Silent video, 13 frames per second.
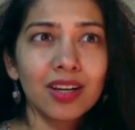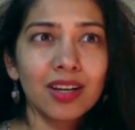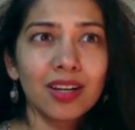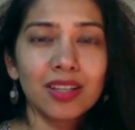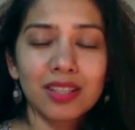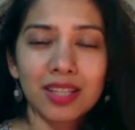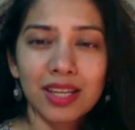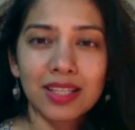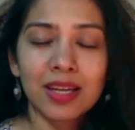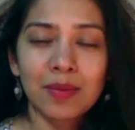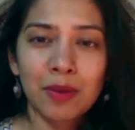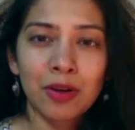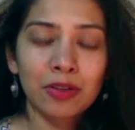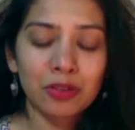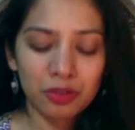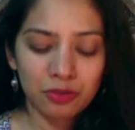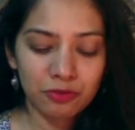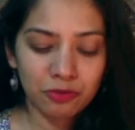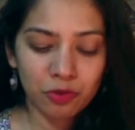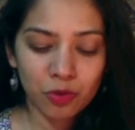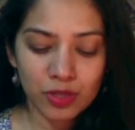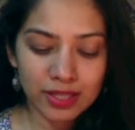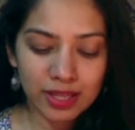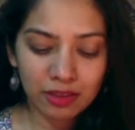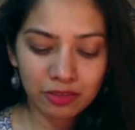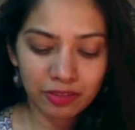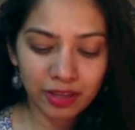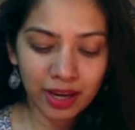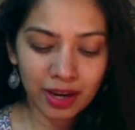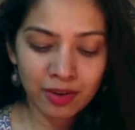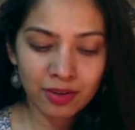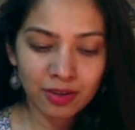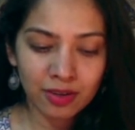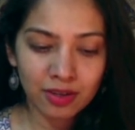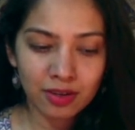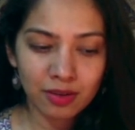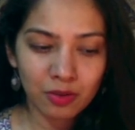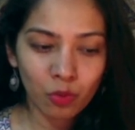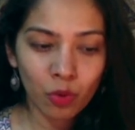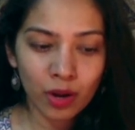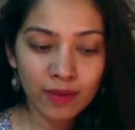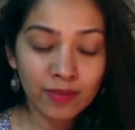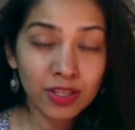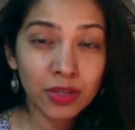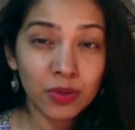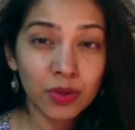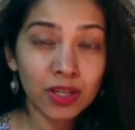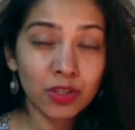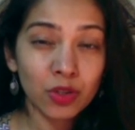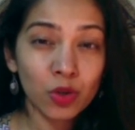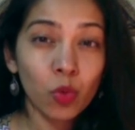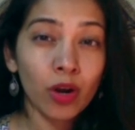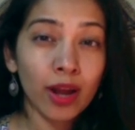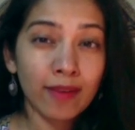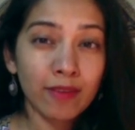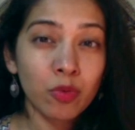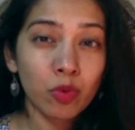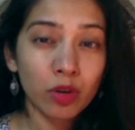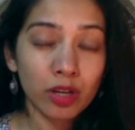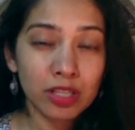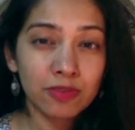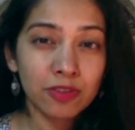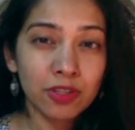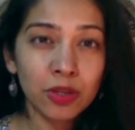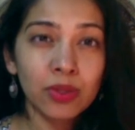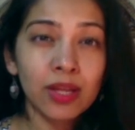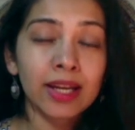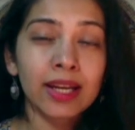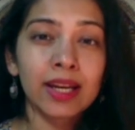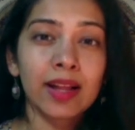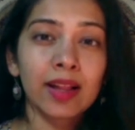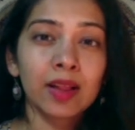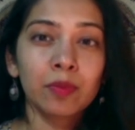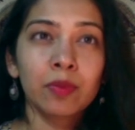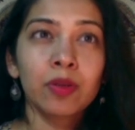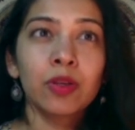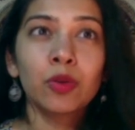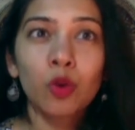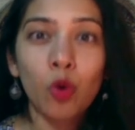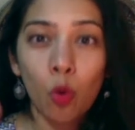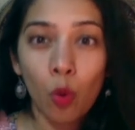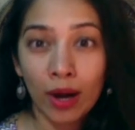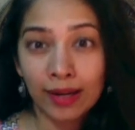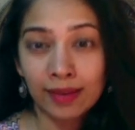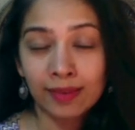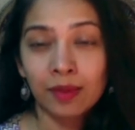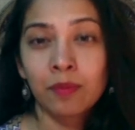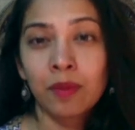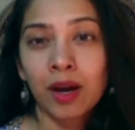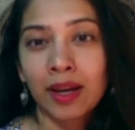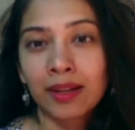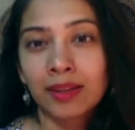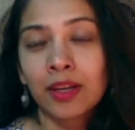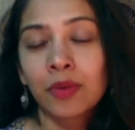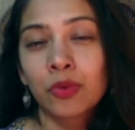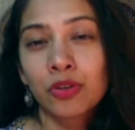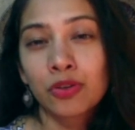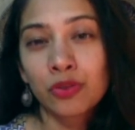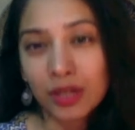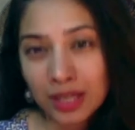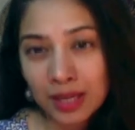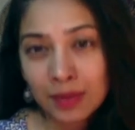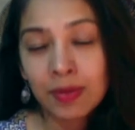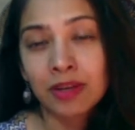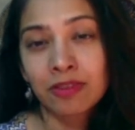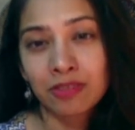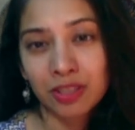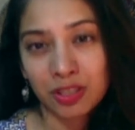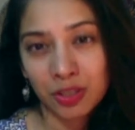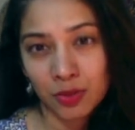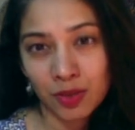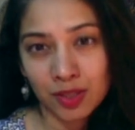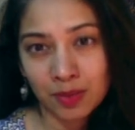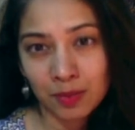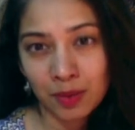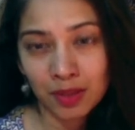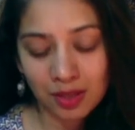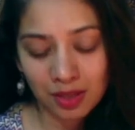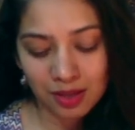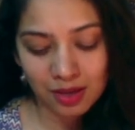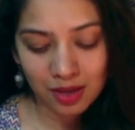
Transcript: Take time out for self-care, whatever you can do, whatever works for you that can help you quieten the mind, that would really benefit you this month.